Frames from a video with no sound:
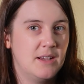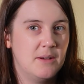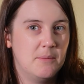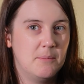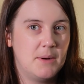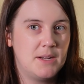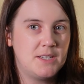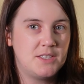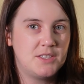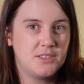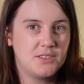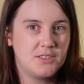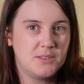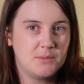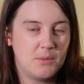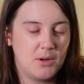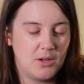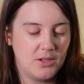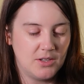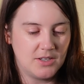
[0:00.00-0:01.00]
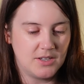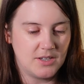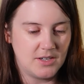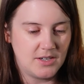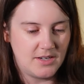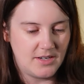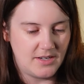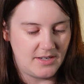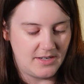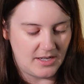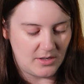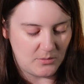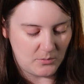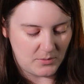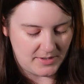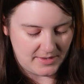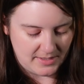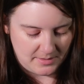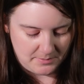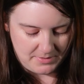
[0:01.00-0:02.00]
Much smaller nut
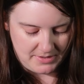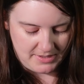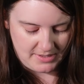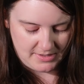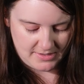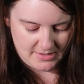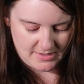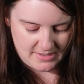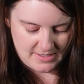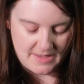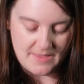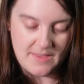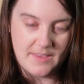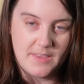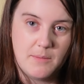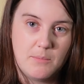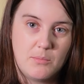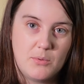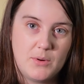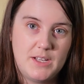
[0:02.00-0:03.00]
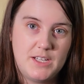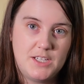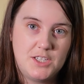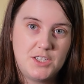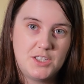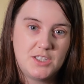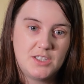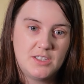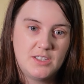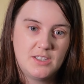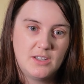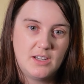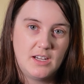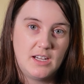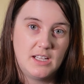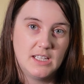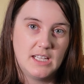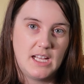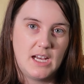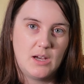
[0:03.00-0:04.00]
width up here, and then the bridge
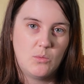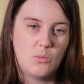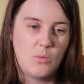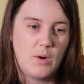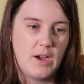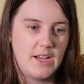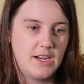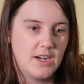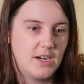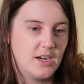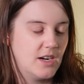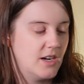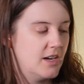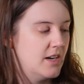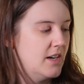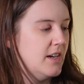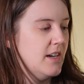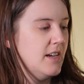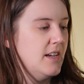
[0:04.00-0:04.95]
a lot wider.